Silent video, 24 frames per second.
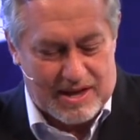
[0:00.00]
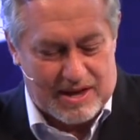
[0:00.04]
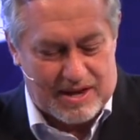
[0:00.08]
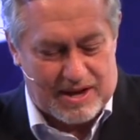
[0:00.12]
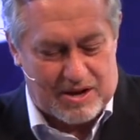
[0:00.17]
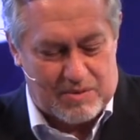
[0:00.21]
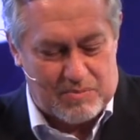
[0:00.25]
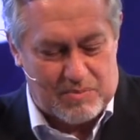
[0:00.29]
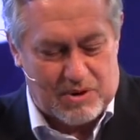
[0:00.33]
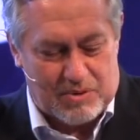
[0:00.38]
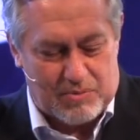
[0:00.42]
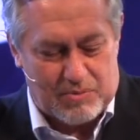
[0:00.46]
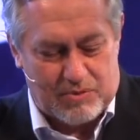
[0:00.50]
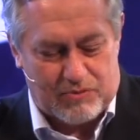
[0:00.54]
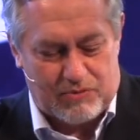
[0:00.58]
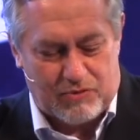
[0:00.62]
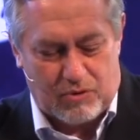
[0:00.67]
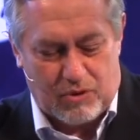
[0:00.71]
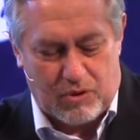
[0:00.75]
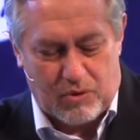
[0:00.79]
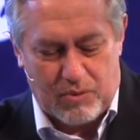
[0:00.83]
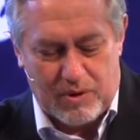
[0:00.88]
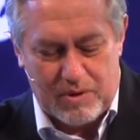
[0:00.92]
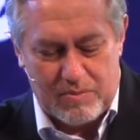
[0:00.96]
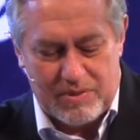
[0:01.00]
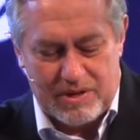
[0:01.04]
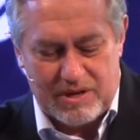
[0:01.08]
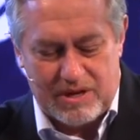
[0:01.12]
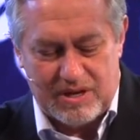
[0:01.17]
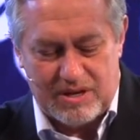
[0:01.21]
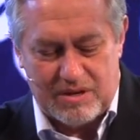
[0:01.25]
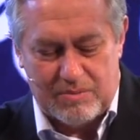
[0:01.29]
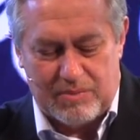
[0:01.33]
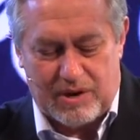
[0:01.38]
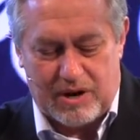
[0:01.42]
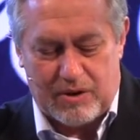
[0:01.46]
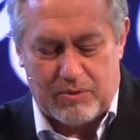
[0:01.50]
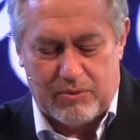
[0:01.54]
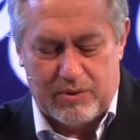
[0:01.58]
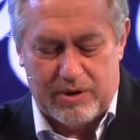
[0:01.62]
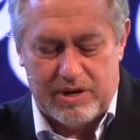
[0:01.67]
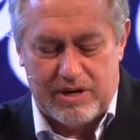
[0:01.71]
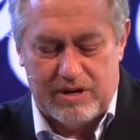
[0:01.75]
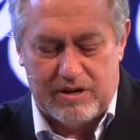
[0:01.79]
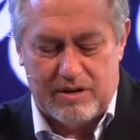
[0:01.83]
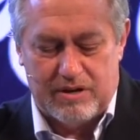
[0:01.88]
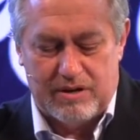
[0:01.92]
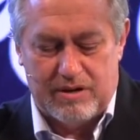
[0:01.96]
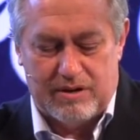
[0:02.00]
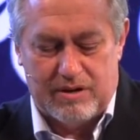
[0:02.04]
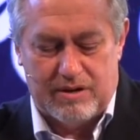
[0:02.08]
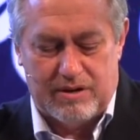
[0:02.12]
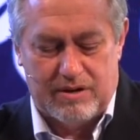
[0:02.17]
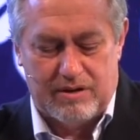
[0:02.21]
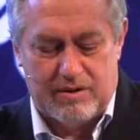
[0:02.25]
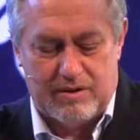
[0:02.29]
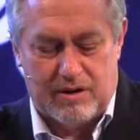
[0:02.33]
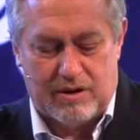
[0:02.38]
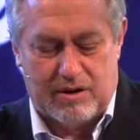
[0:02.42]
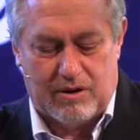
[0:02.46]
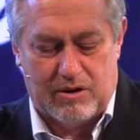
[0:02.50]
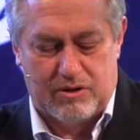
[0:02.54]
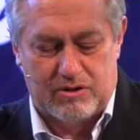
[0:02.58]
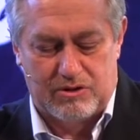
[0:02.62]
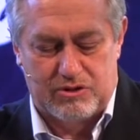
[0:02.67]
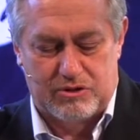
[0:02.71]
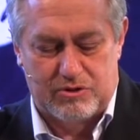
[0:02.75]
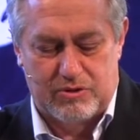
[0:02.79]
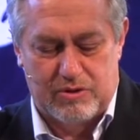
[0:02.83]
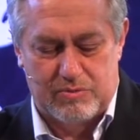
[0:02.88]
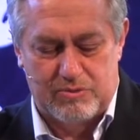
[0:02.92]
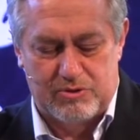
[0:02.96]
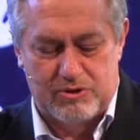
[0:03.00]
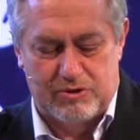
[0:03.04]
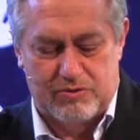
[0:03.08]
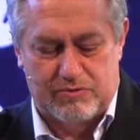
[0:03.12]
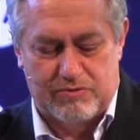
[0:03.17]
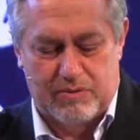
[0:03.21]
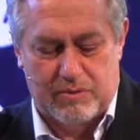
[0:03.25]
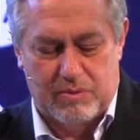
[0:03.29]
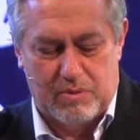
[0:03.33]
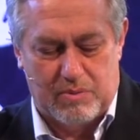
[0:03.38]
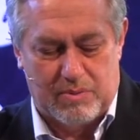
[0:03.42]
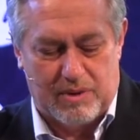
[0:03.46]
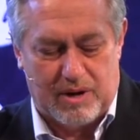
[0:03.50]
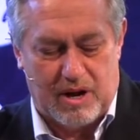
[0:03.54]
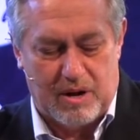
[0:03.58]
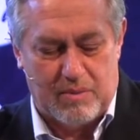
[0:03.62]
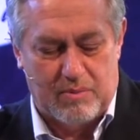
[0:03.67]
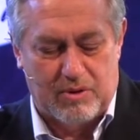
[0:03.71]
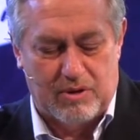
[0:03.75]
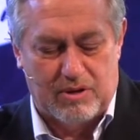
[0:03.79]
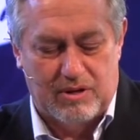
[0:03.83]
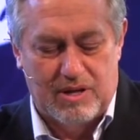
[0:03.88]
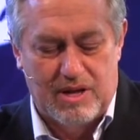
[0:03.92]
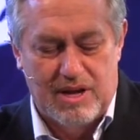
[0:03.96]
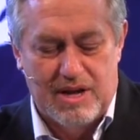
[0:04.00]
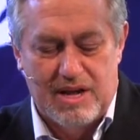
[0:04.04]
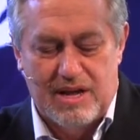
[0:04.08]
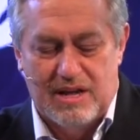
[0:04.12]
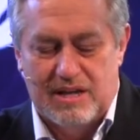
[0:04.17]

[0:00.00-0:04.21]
Uh, but before we begin by reading our scripture from the Bible,